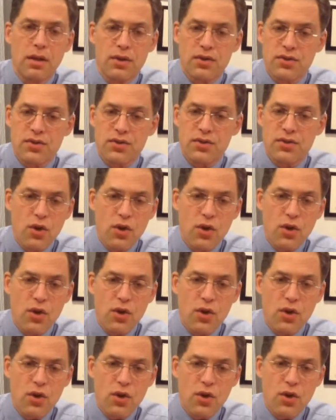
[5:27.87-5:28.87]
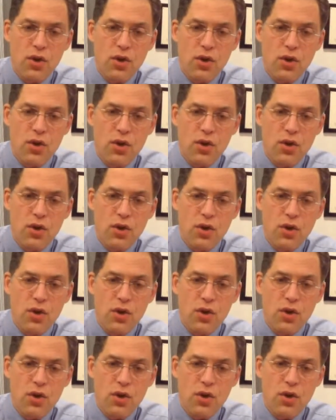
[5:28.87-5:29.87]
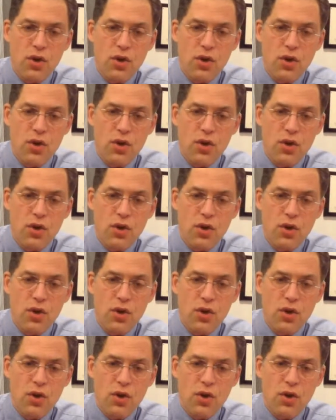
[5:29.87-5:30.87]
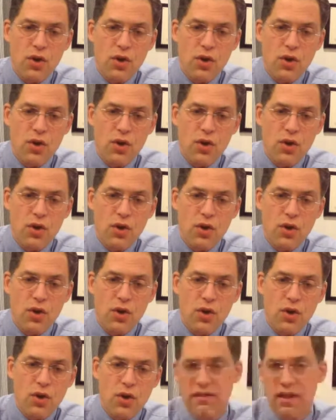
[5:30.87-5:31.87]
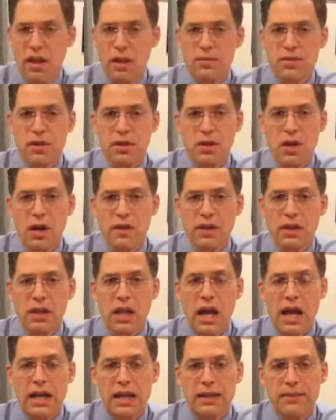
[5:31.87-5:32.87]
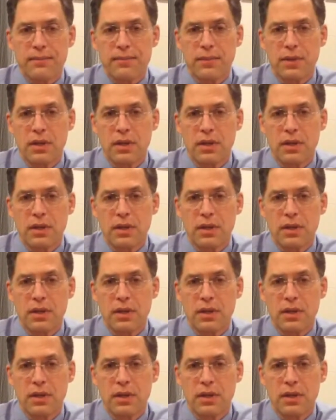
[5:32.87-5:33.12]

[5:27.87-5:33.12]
There's so much redness and irritation and kind of like a goo that develops along the lining.